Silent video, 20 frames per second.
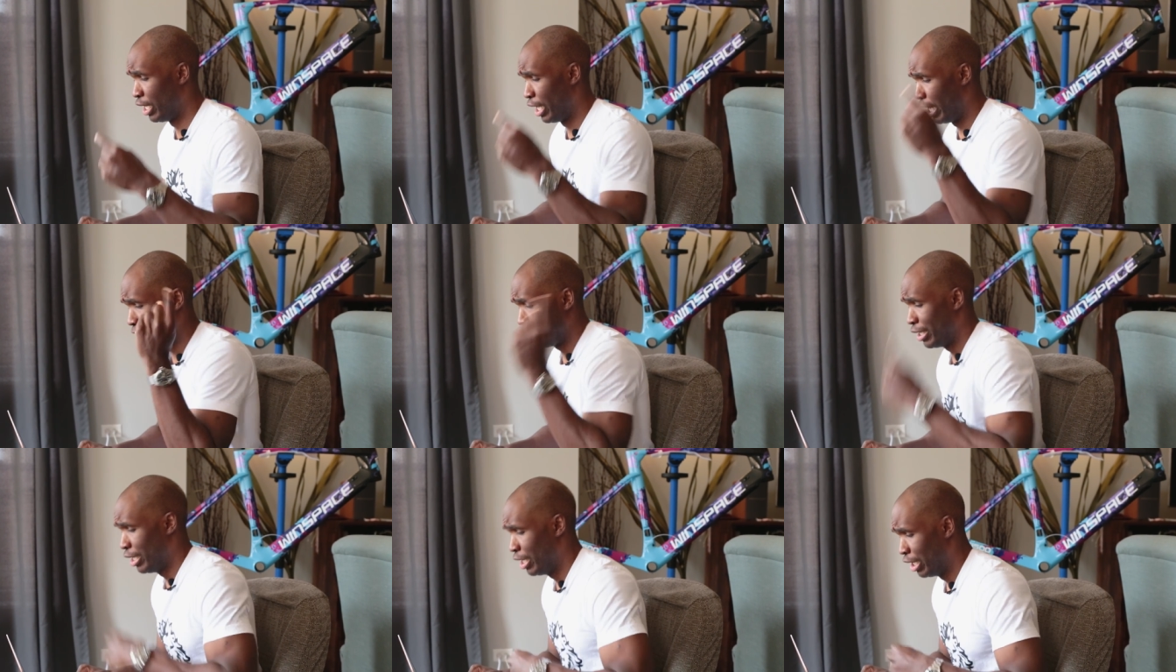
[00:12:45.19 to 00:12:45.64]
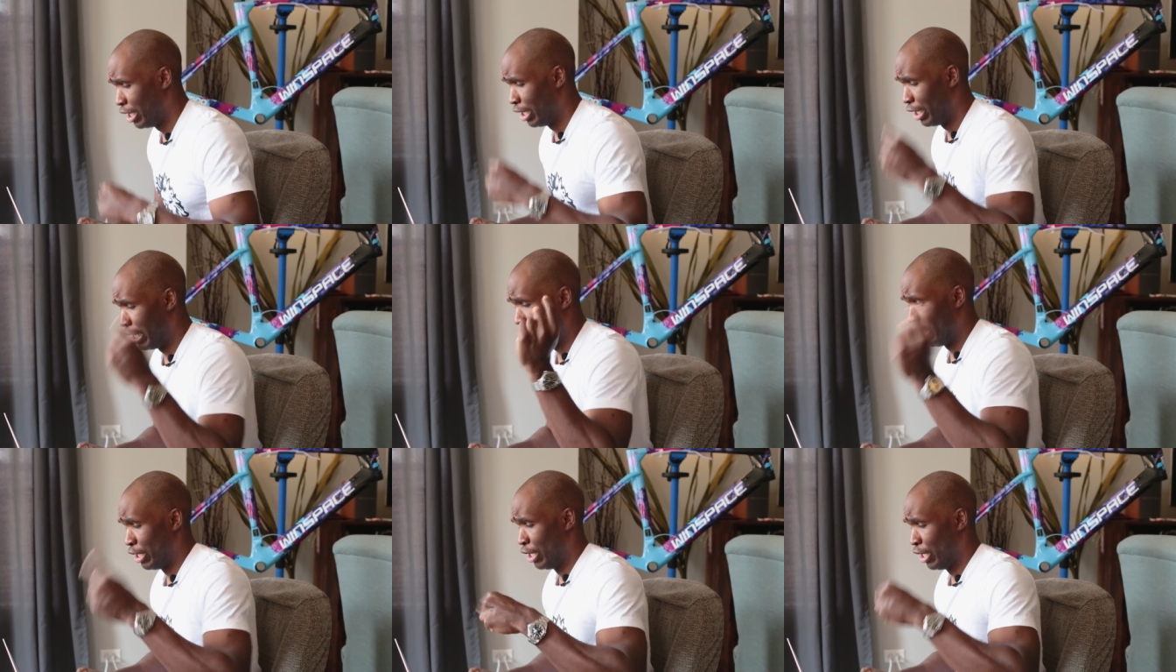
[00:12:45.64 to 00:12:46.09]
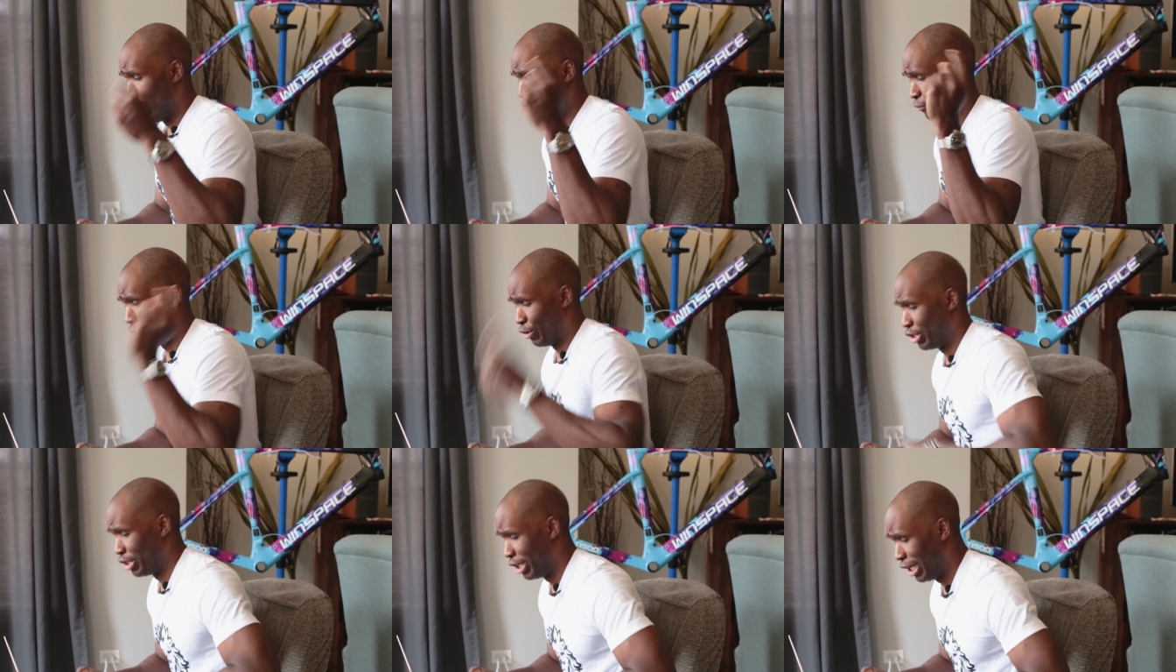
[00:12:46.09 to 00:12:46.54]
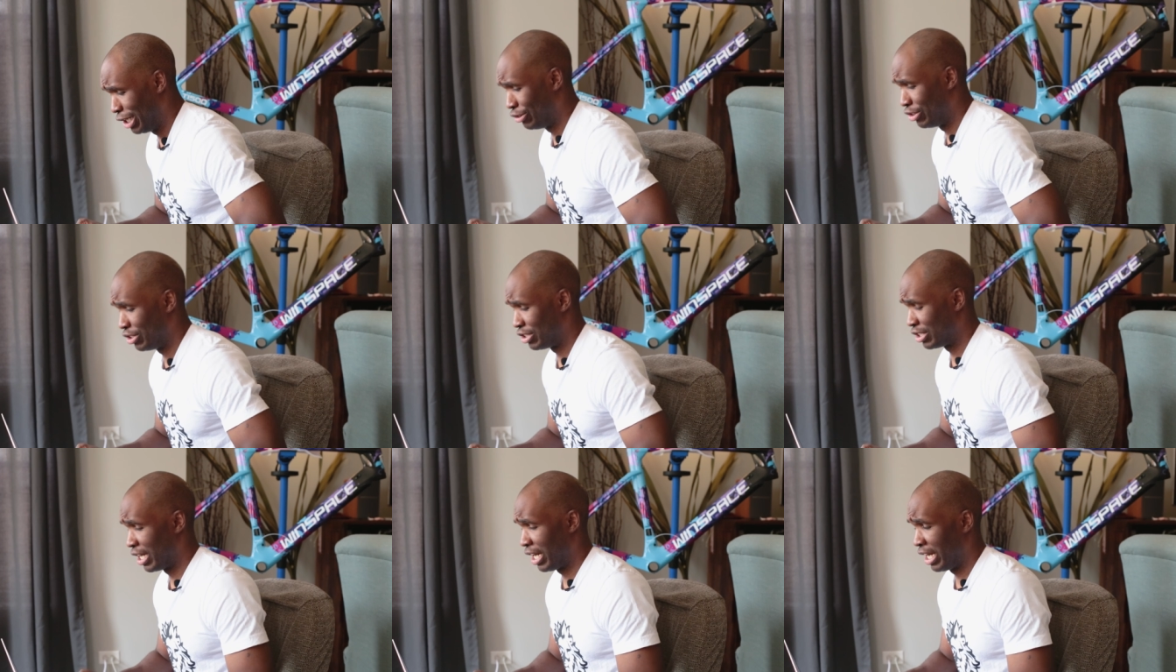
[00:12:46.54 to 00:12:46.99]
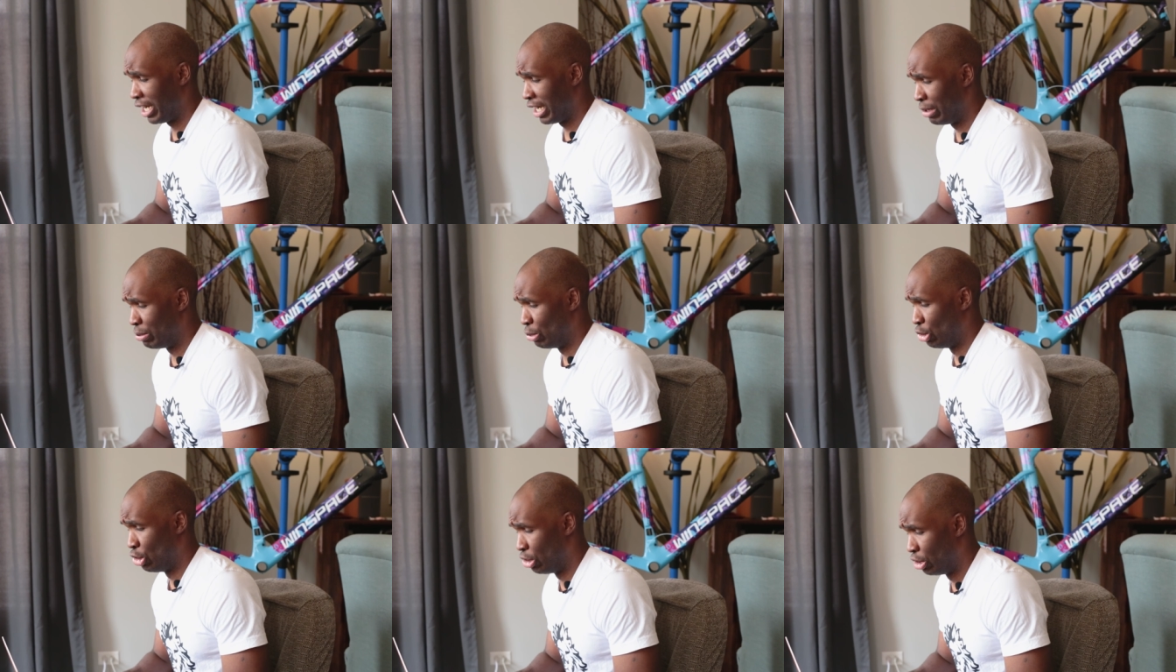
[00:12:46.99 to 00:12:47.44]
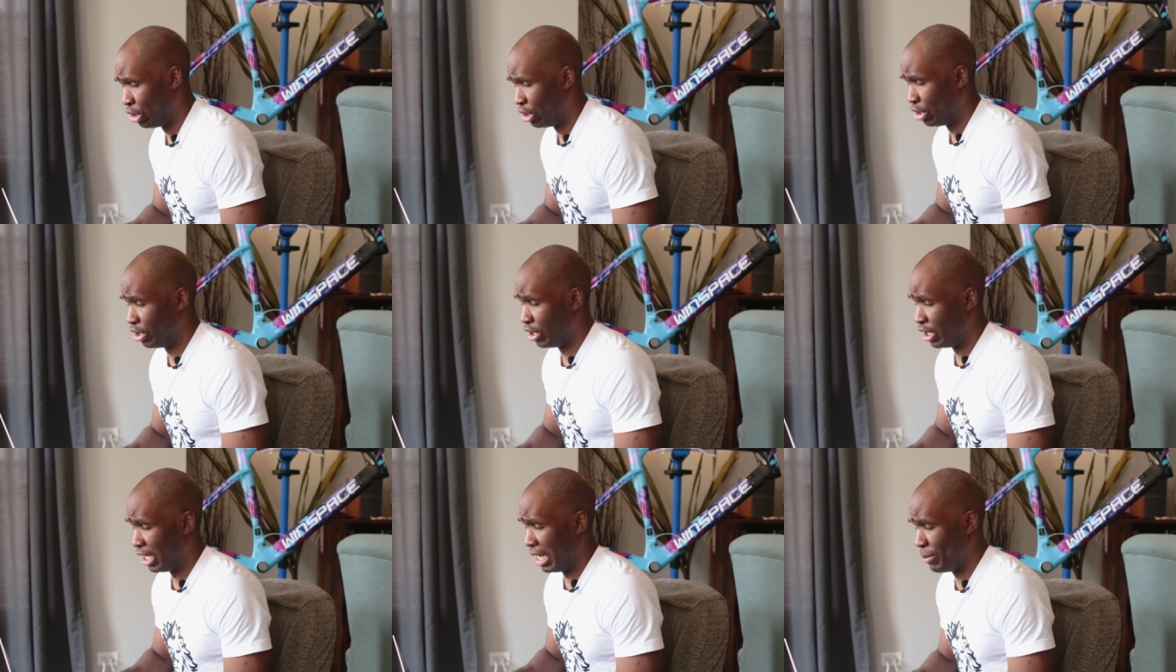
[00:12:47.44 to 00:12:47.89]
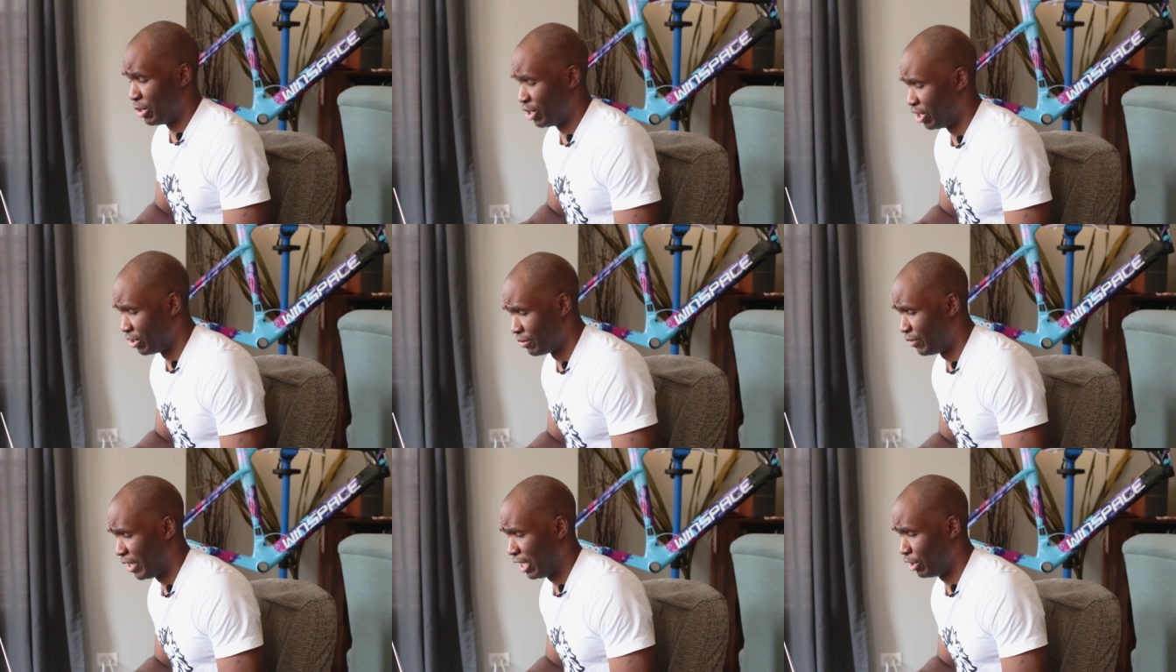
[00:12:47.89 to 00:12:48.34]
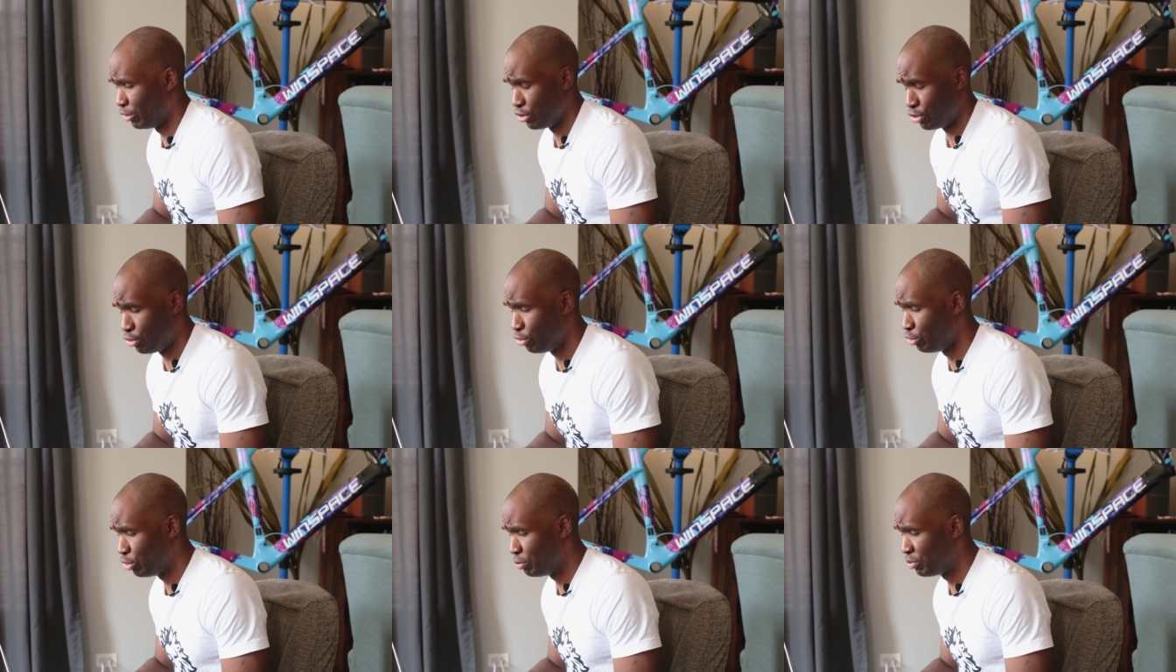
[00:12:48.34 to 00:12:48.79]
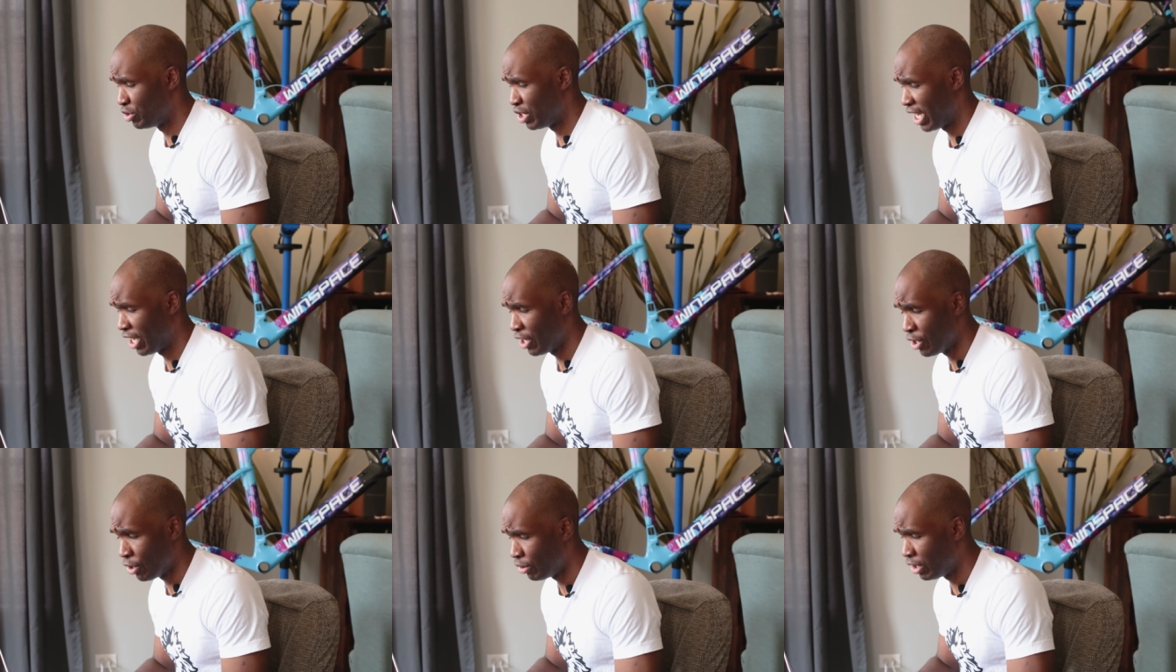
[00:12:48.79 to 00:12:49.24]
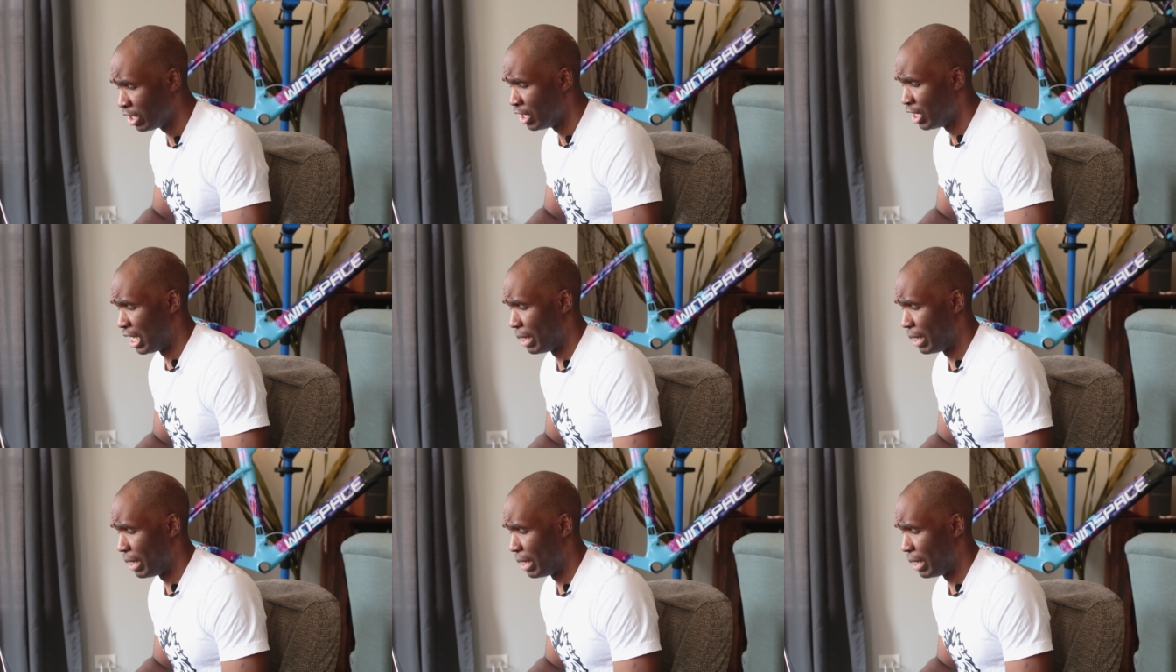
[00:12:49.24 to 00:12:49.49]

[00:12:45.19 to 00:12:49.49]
I, I freaking hate this guy. I, am uh, uh, gonna unfollow his YouTube channel.